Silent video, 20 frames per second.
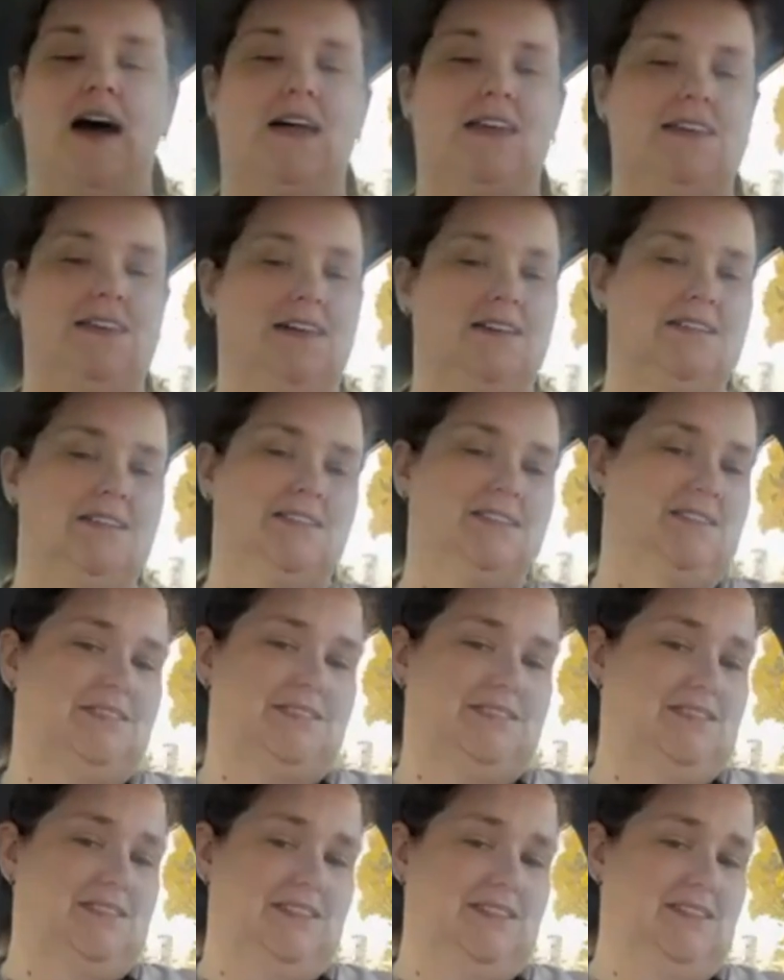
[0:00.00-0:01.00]
9 times
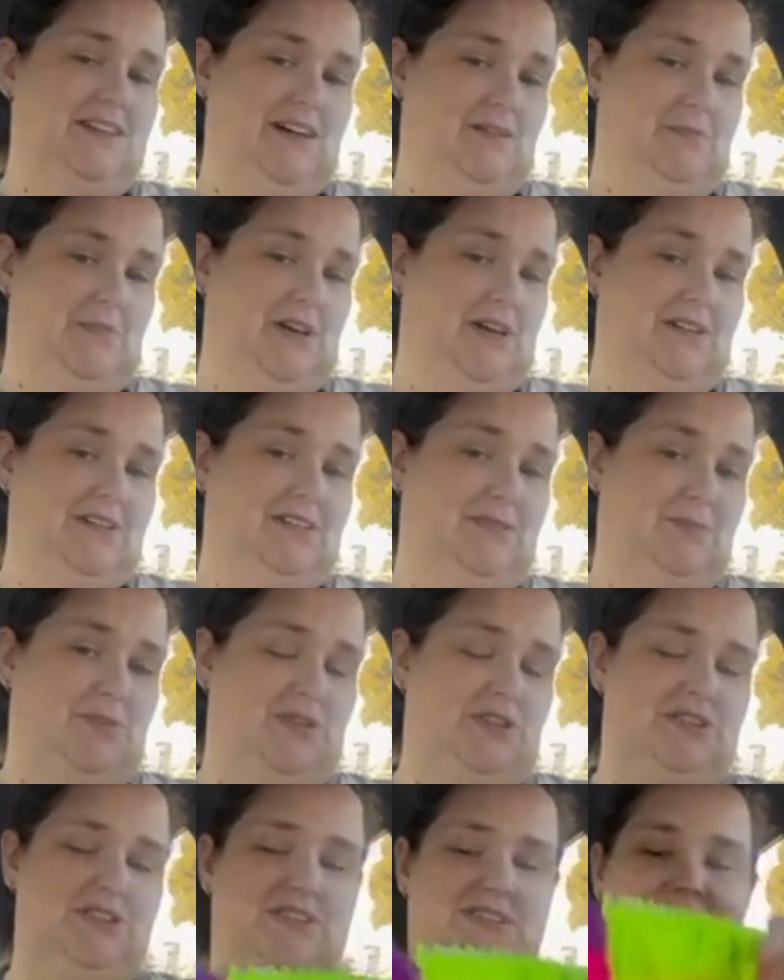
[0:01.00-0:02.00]
out of 10, I'm not going to
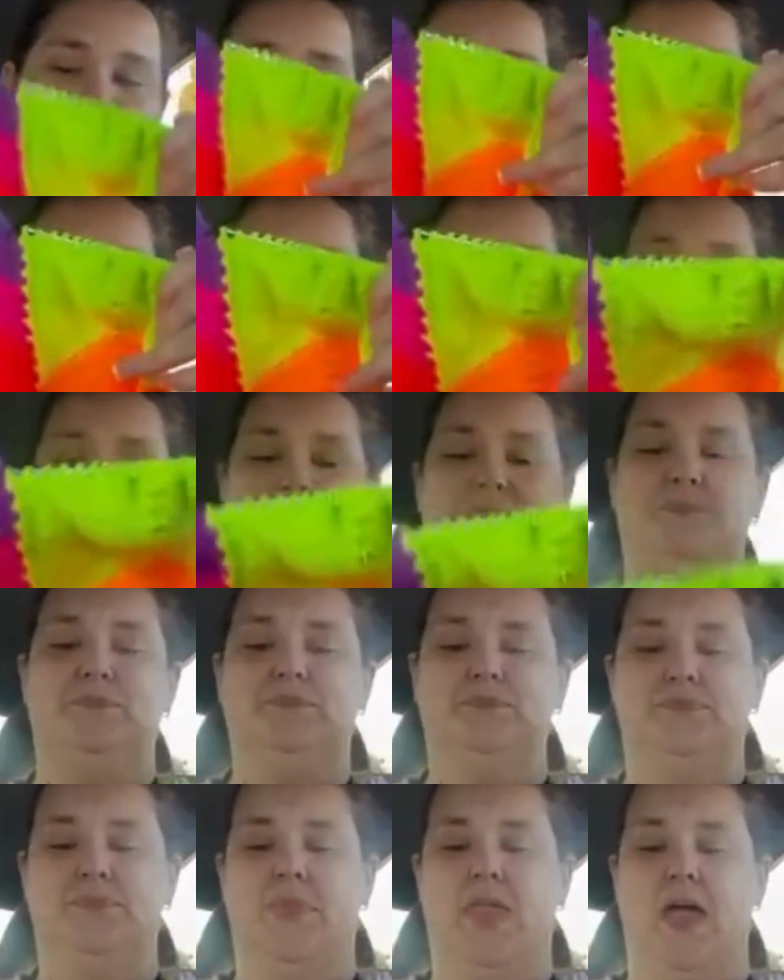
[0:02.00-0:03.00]
purchase it.
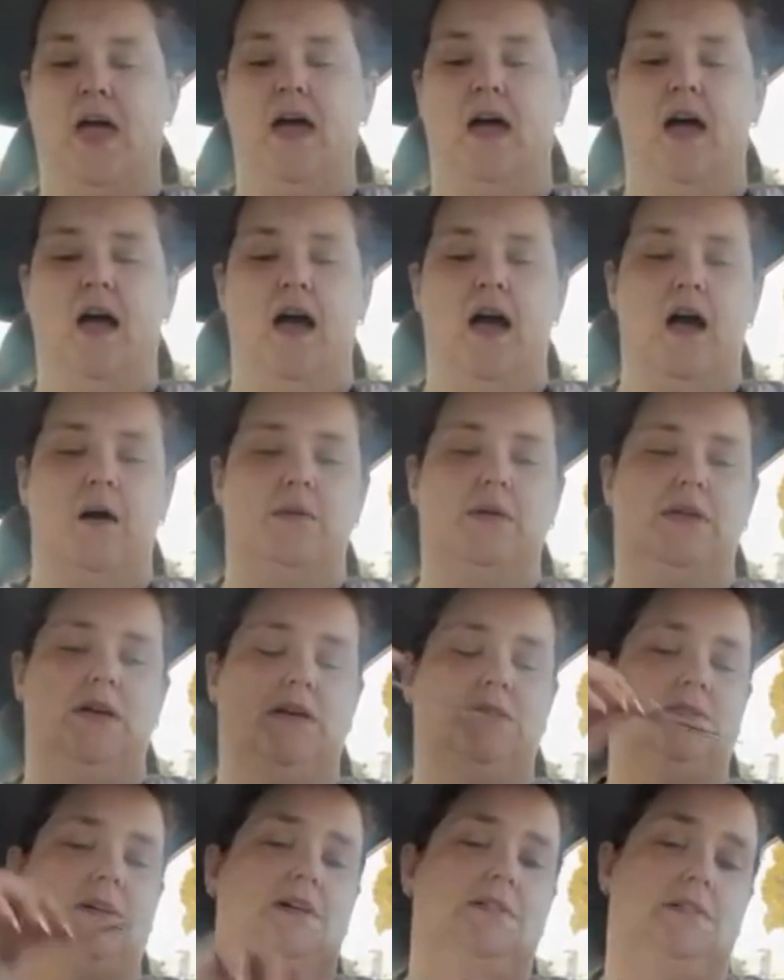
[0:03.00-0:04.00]
I mean,
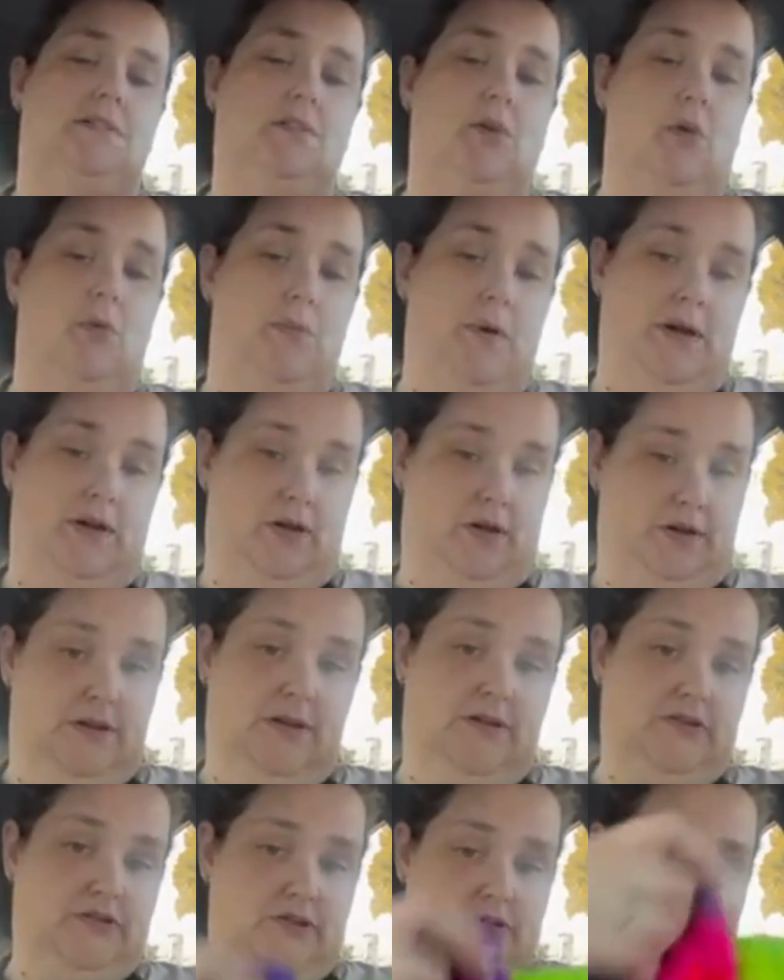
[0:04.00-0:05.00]
yes, I did go buy yarn
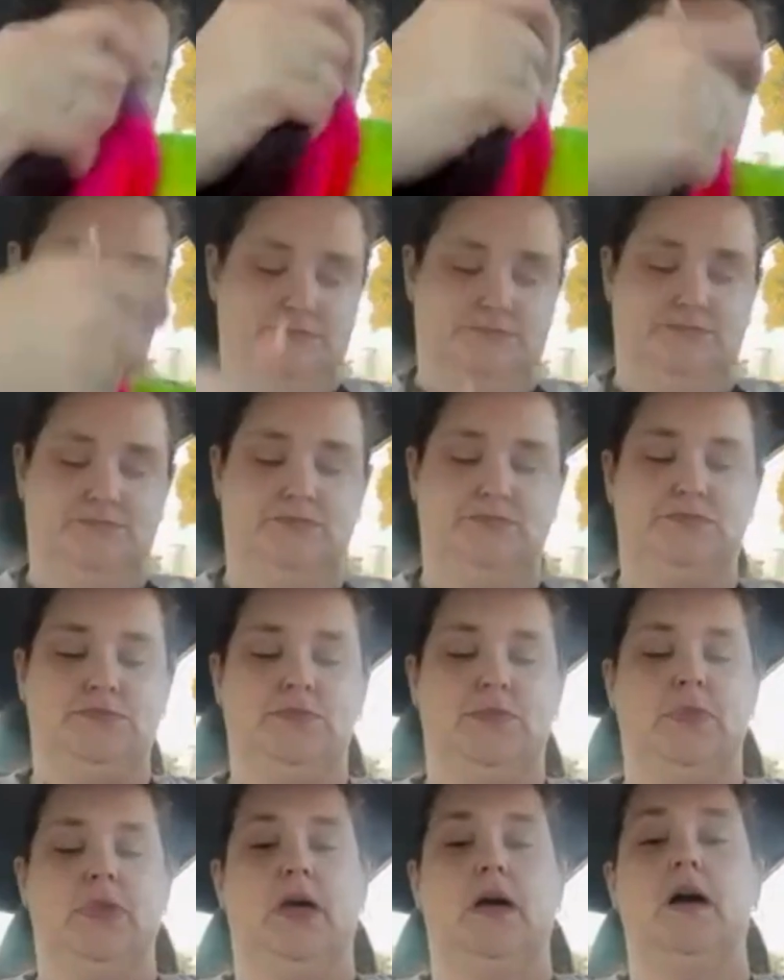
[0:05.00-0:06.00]
yesterday.
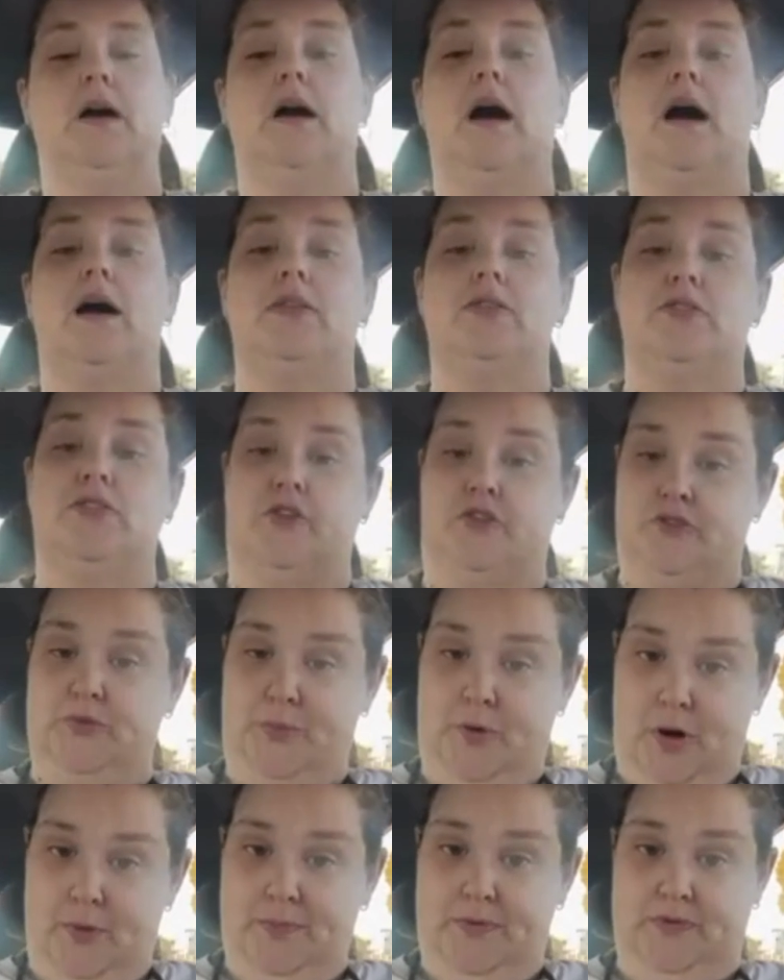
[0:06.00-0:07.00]
There's a
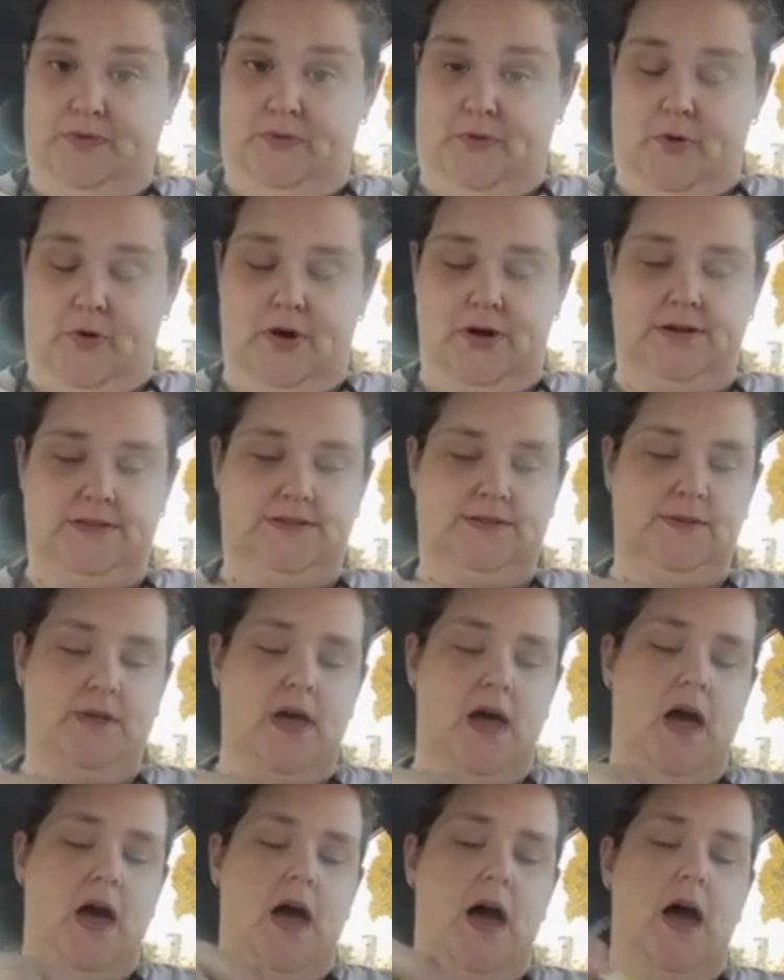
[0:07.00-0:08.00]
purpose for it.
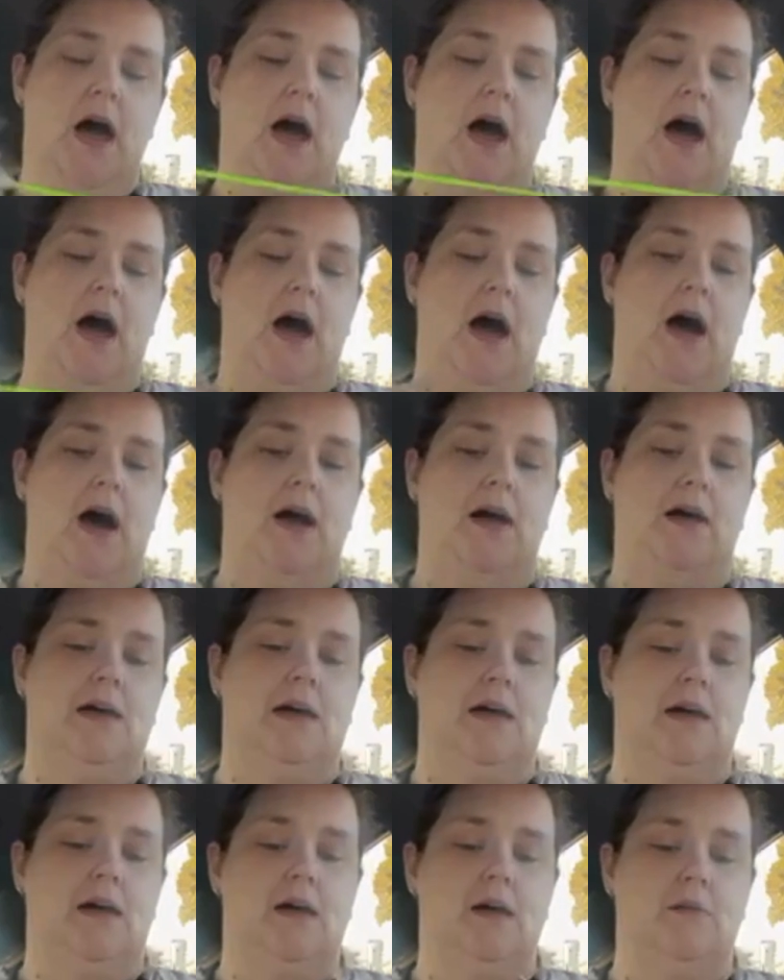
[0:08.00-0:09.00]
I
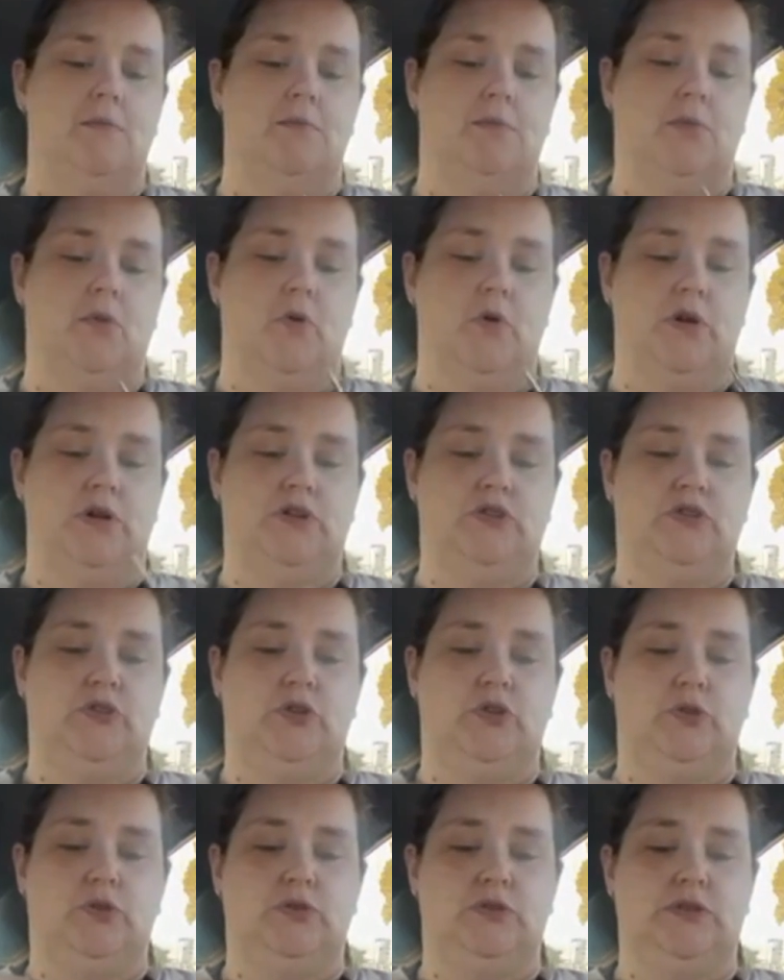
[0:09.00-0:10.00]
am going to
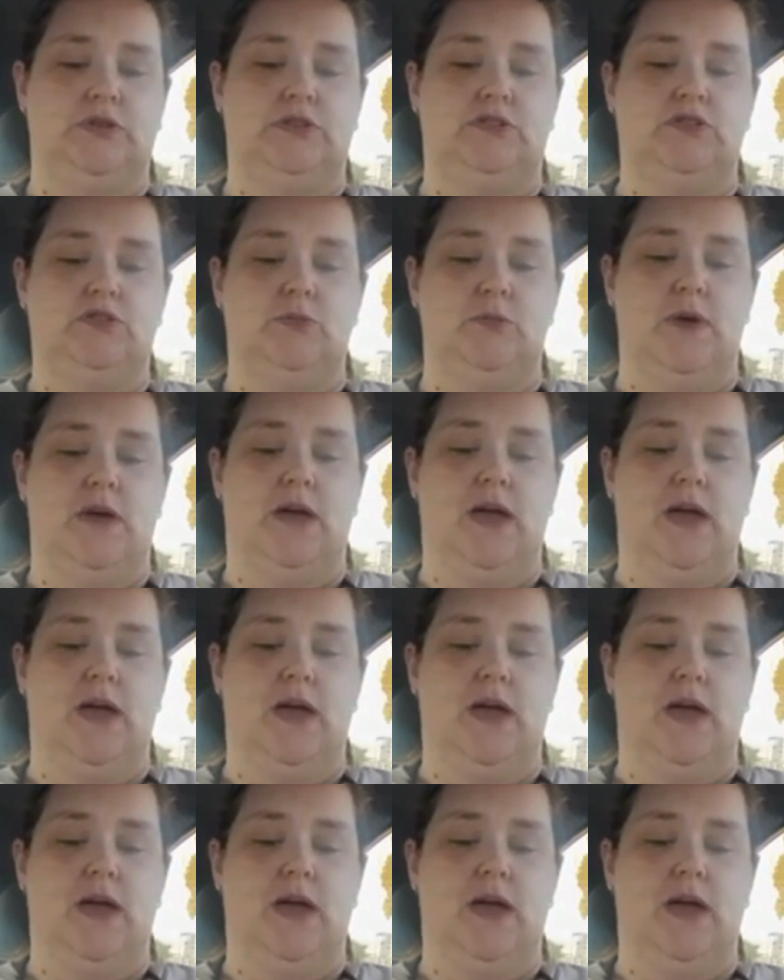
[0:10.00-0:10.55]
use it to make